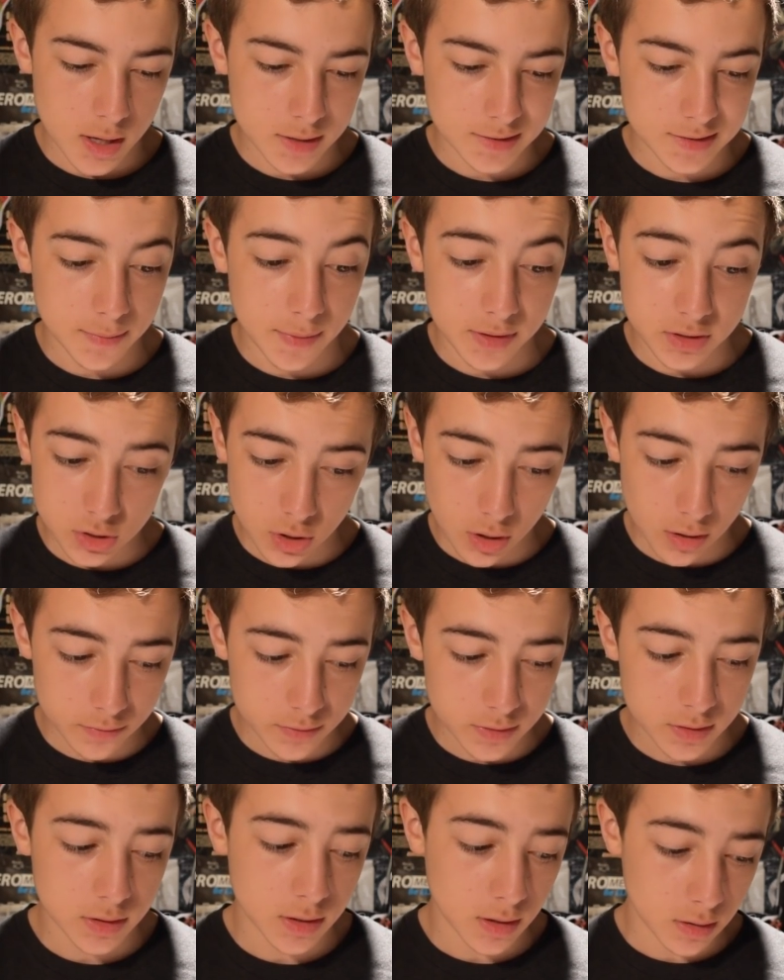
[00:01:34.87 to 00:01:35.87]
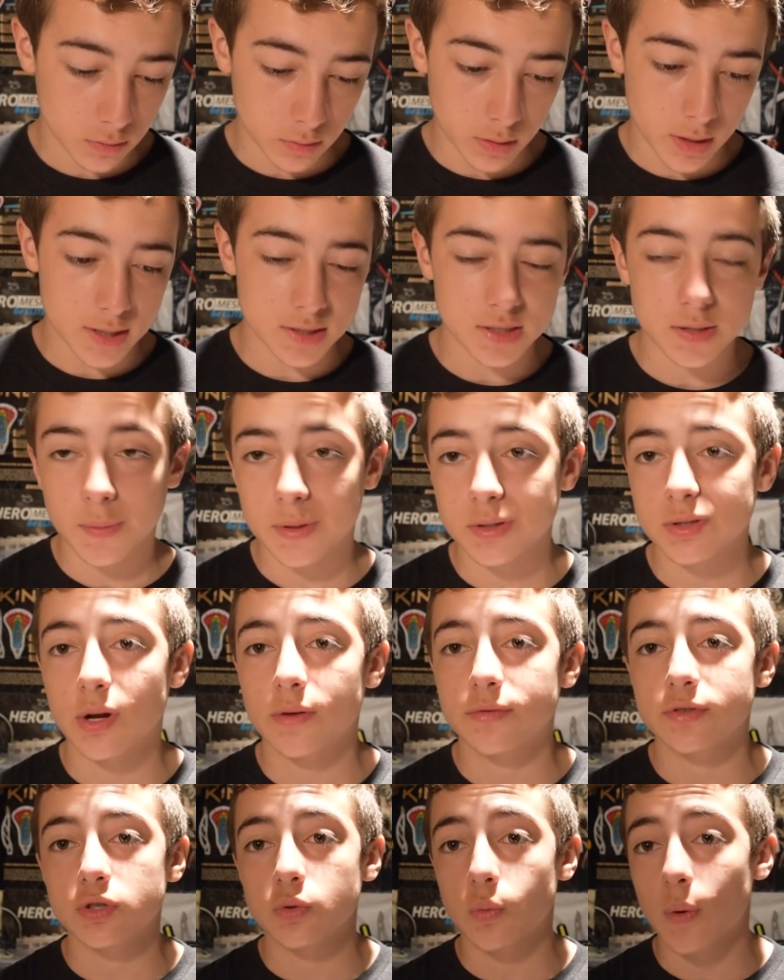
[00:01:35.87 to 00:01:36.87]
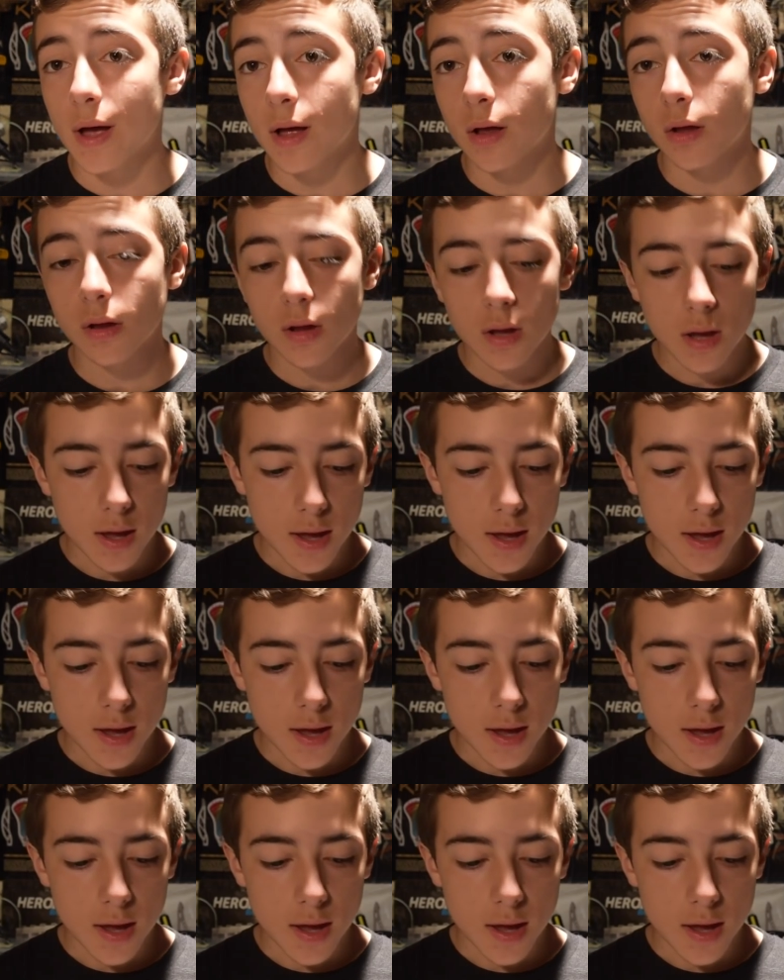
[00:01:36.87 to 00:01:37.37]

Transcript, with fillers: semi-soft. The other one had semi-soft as well.